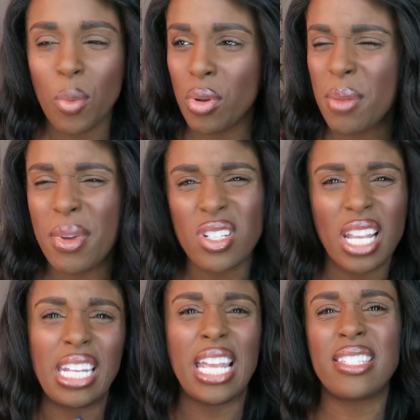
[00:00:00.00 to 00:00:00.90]
they're pretty much
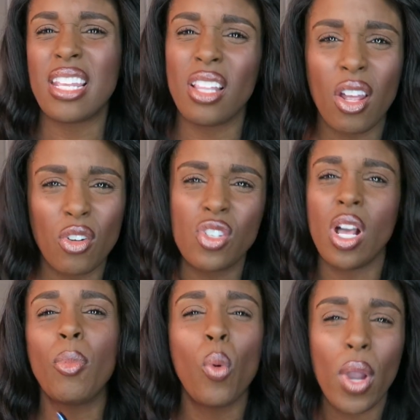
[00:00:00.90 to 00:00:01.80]
like an Estee Lauder
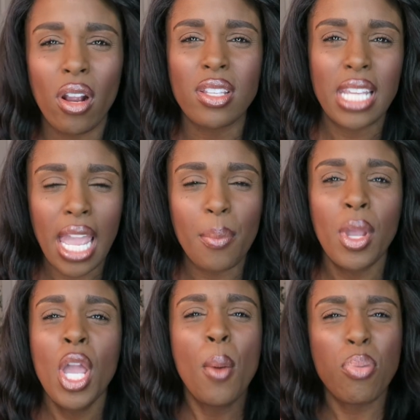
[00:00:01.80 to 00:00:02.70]
double wear
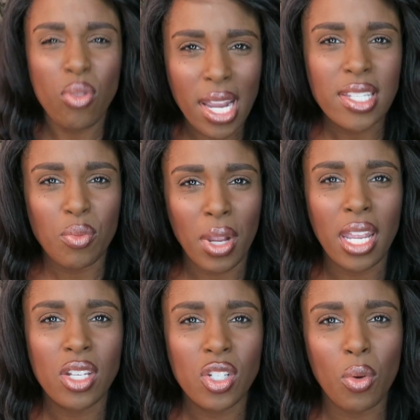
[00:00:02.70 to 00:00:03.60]
type price
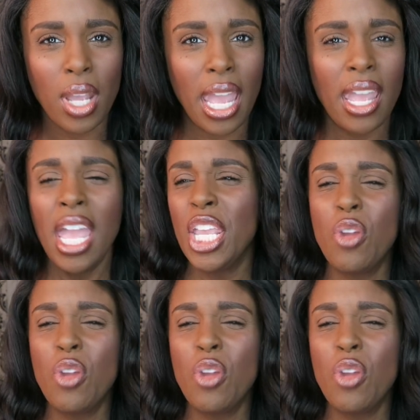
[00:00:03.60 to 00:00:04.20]
range, okay?